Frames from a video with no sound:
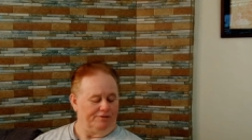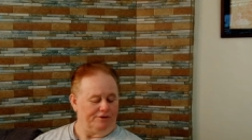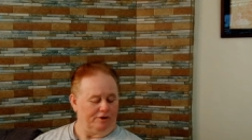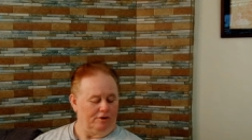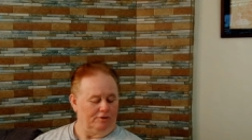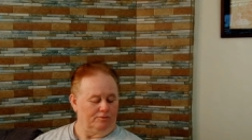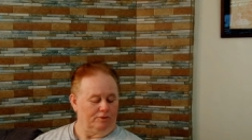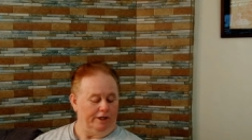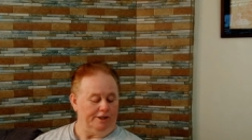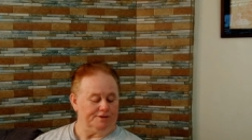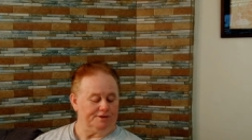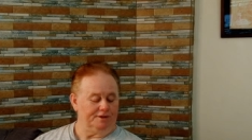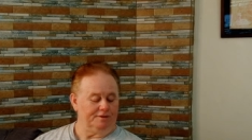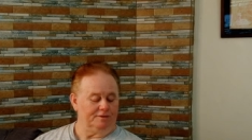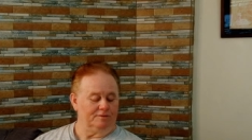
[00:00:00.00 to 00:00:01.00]
The third
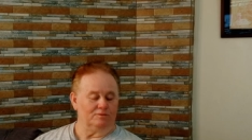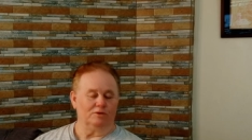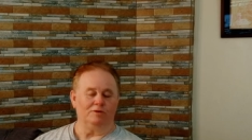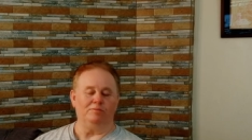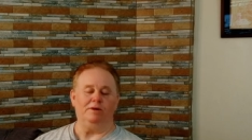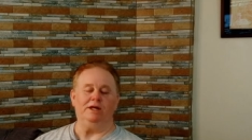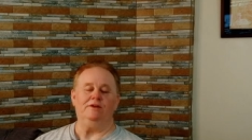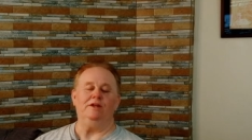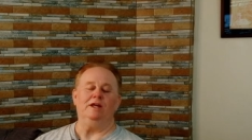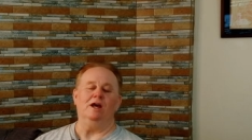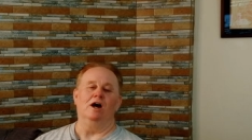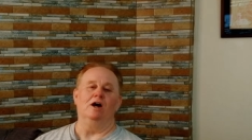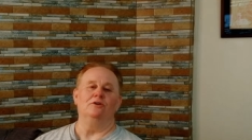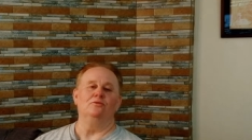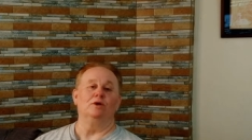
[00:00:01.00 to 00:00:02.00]
reason would be
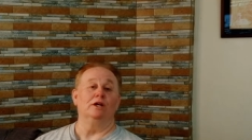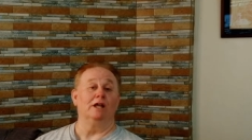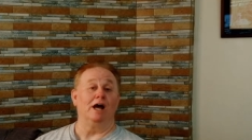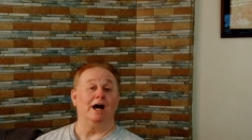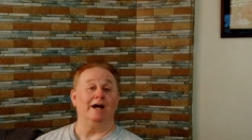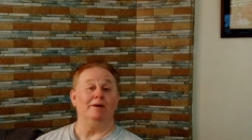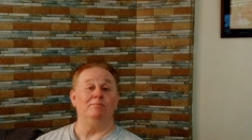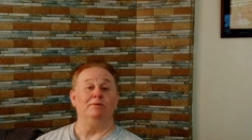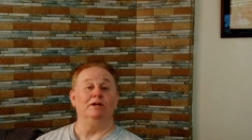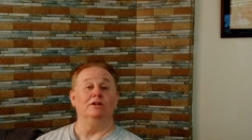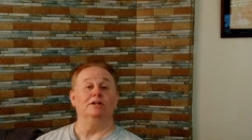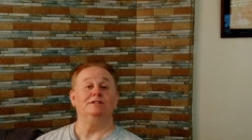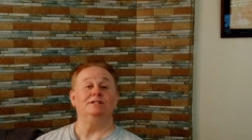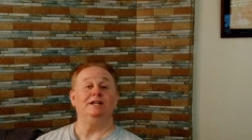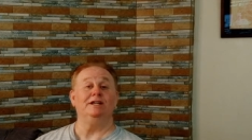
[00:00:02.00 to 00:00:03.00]
the
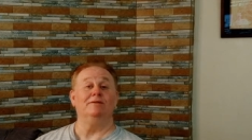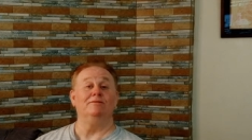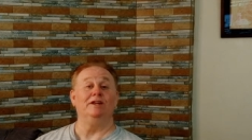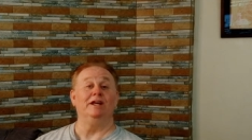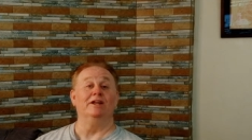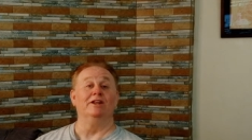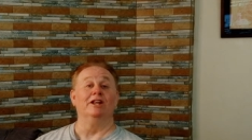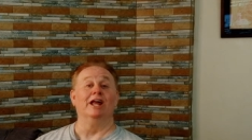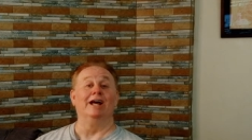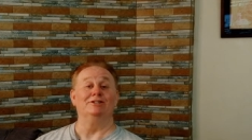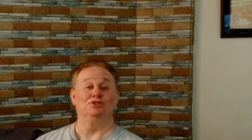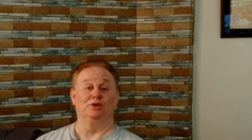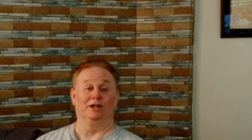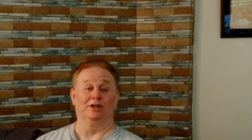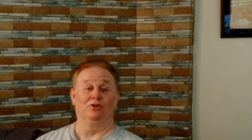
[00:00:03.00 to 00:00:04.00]
unreliability of the
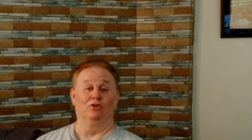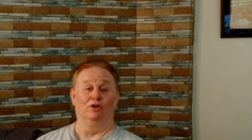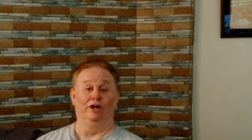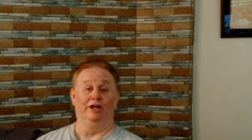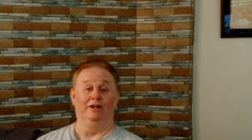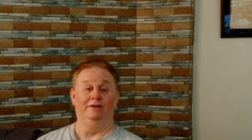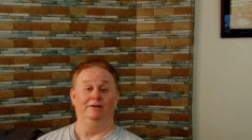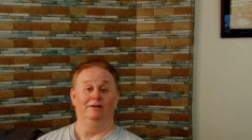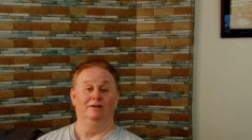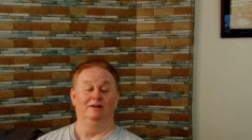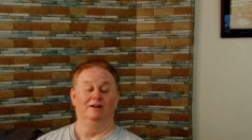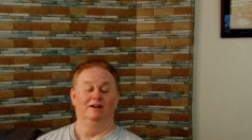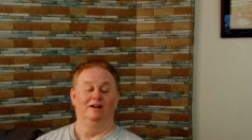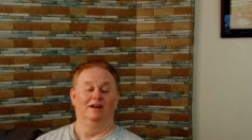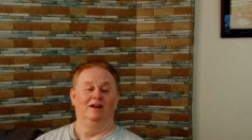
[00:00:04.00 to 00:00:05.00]
electric grid.
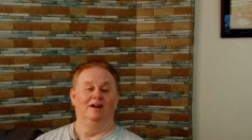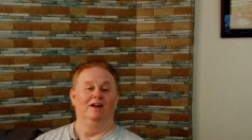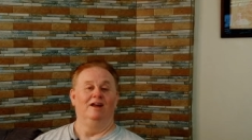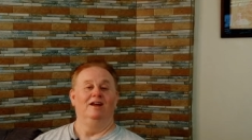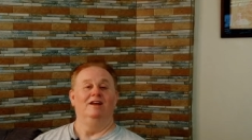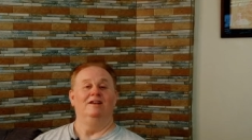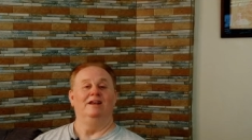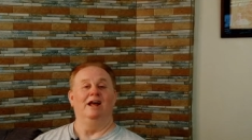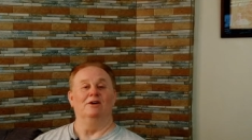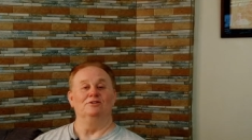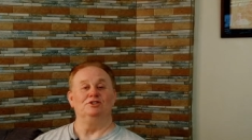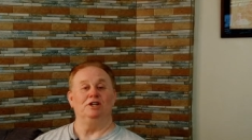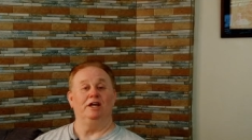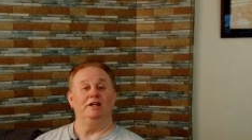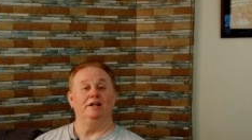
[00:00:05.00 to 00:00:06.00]

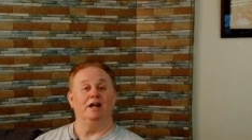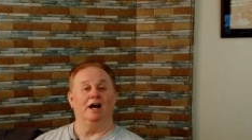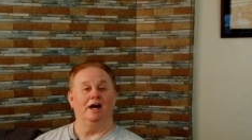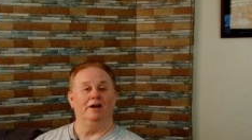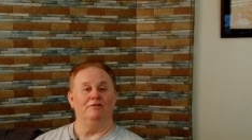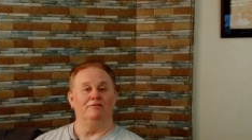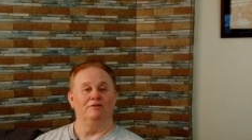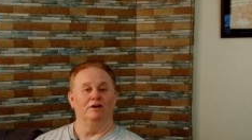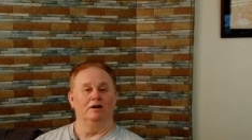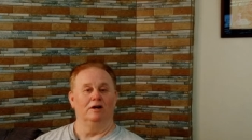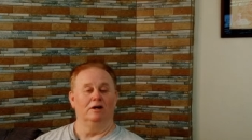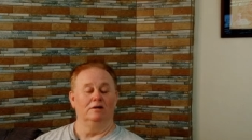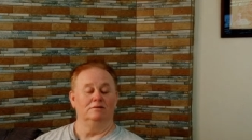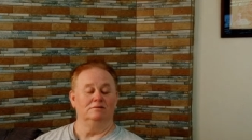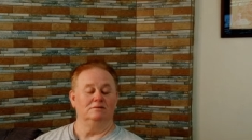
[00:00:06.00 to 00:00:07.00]
Now, Jen and I
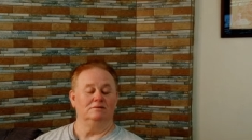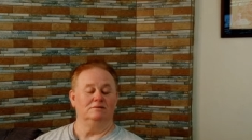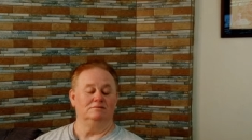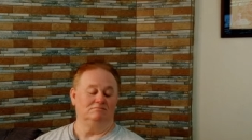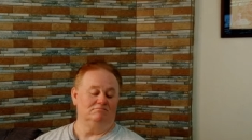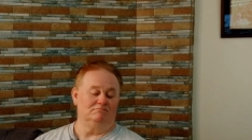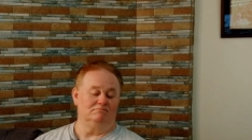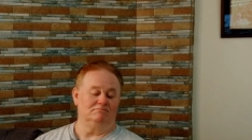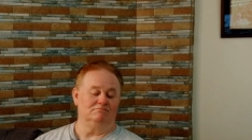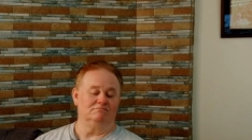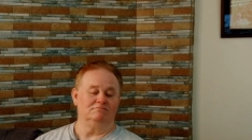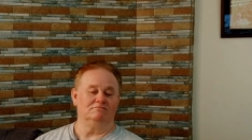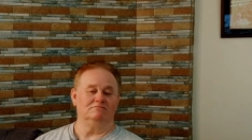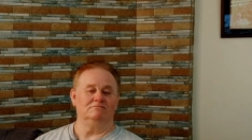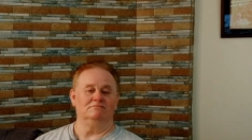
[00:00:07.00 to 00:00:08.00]
have
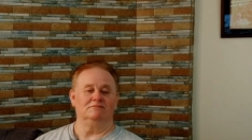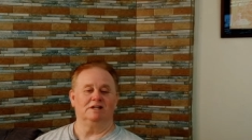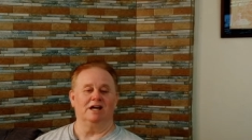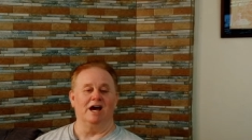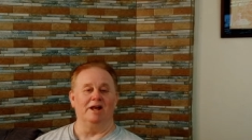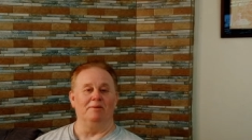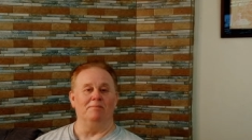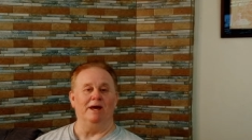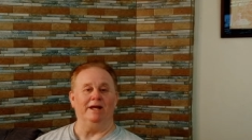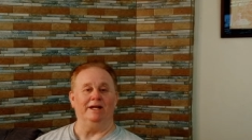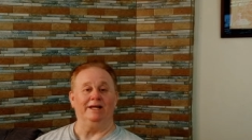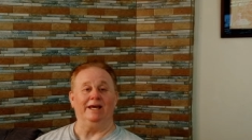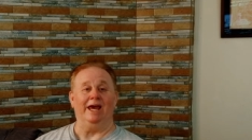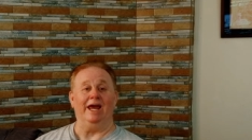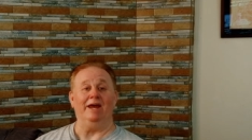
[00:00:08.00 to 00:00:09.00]
kind of
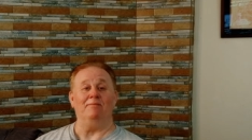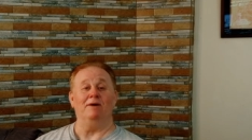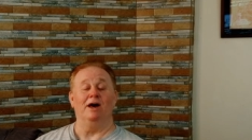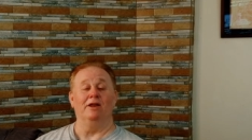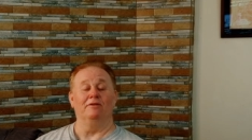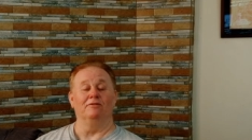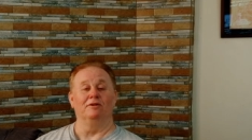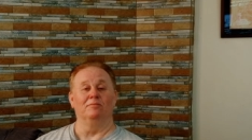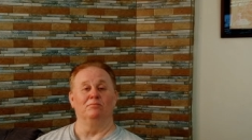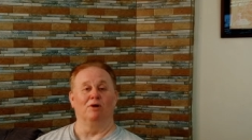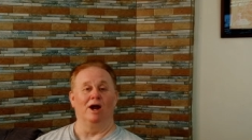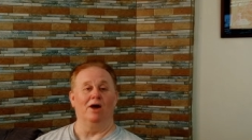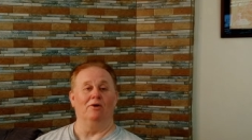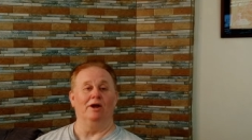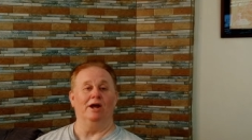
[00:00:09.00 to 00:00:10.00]
made a game out of the
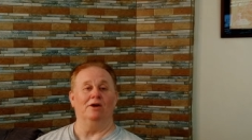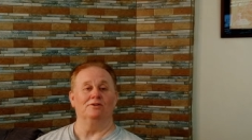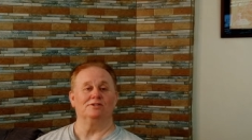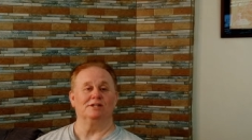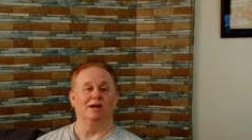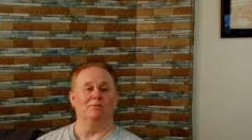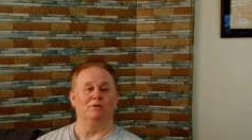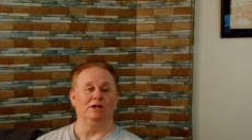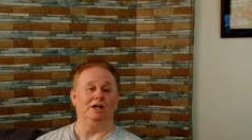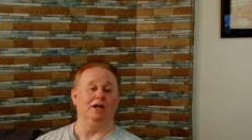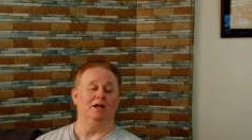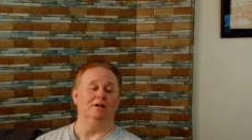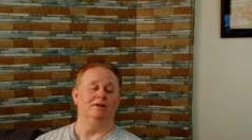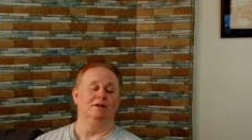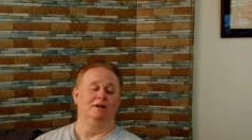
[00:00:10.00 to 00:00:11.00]
brownouts that we
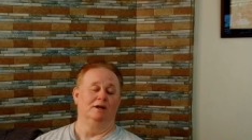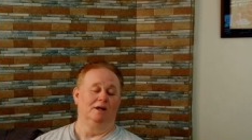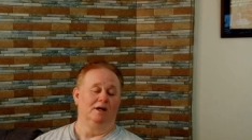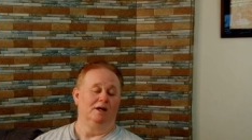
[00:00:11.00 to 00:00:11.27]
get.